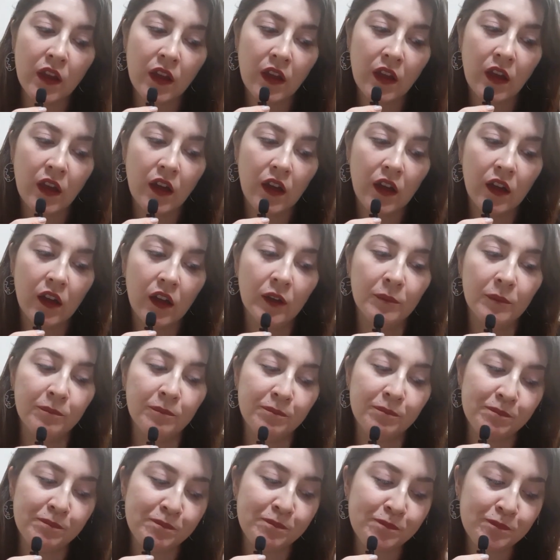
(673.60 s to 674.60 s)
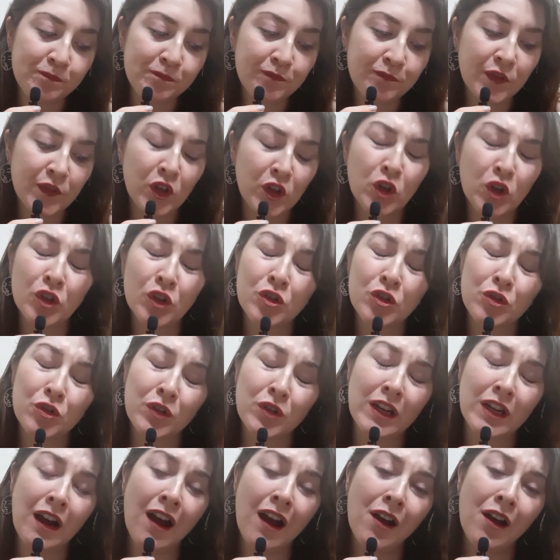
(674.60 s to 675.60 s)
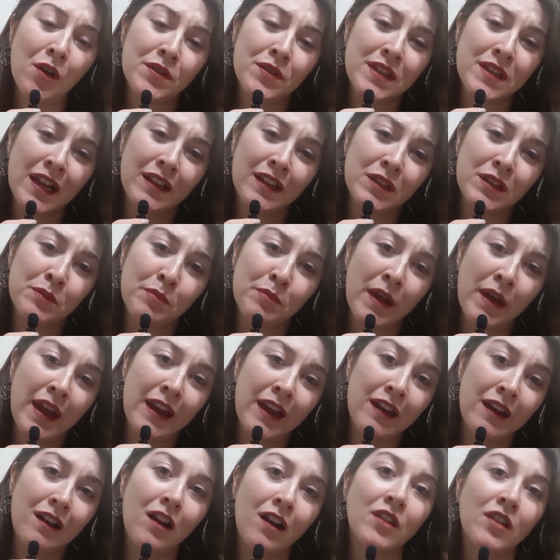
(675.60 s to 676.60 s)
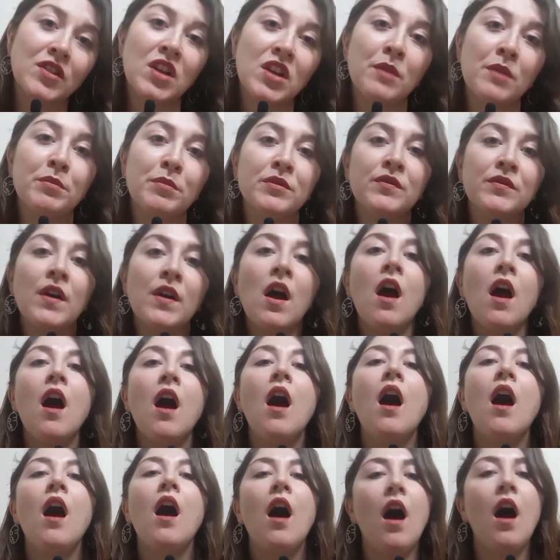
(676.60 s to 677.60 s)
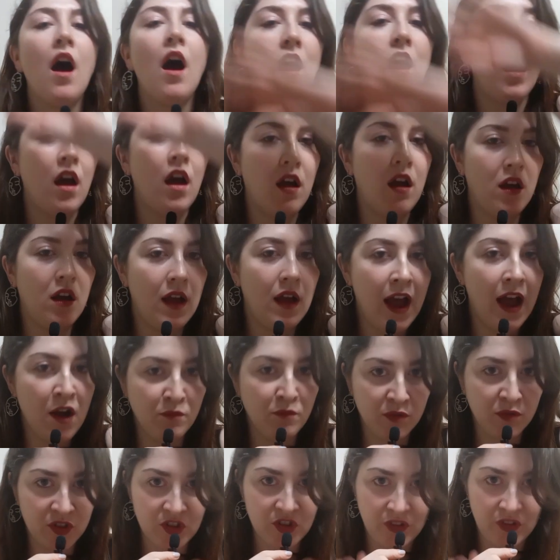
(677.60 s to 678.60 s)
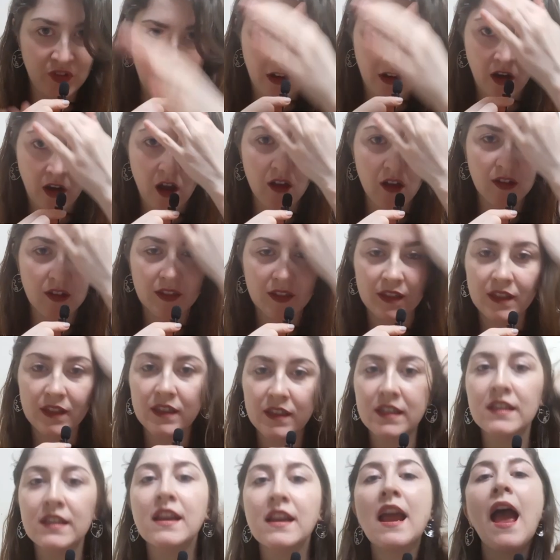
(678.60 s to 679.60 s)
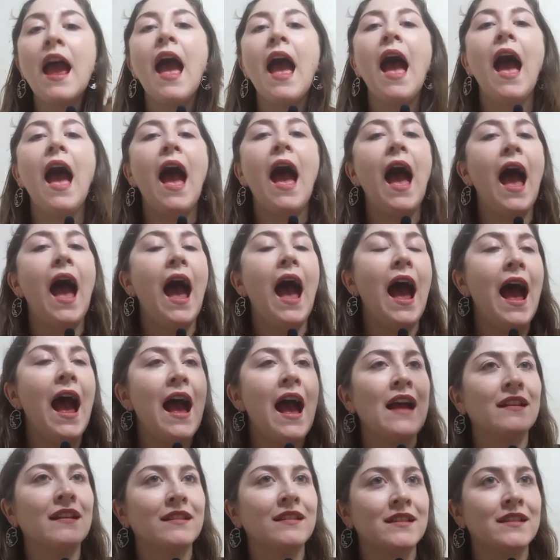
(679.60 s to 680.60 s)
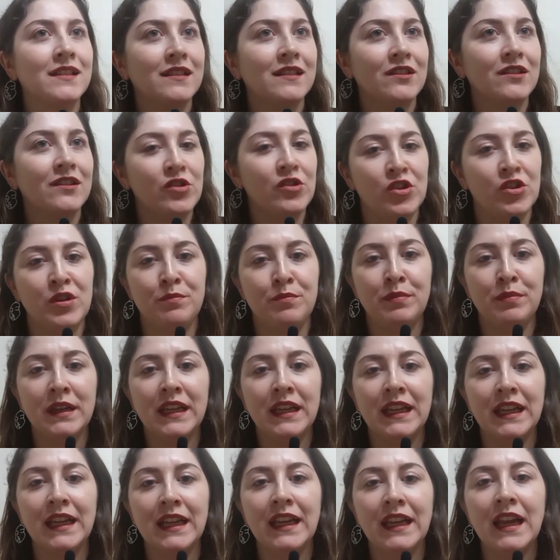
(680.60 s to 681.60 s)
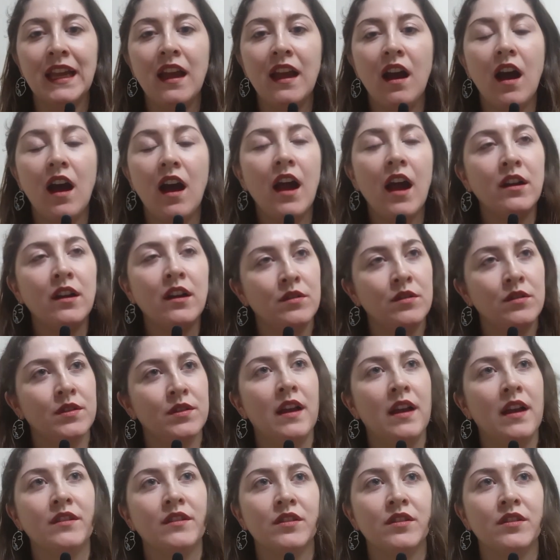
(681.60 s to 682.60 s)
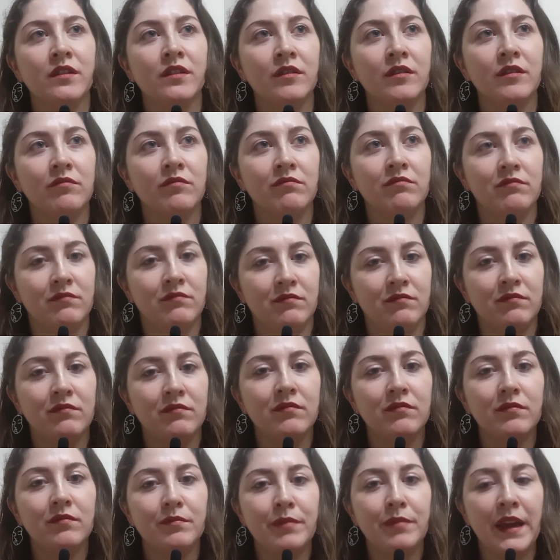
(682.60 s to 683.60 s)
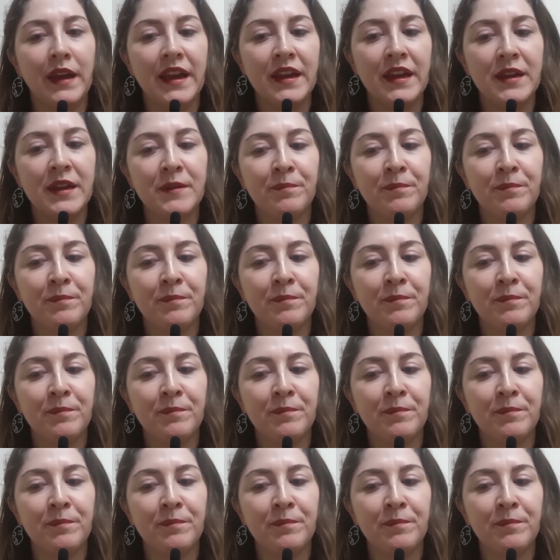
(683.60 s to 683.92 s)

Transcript: the country, I also had to pay on top of how much they cost and shipping. I also had to pay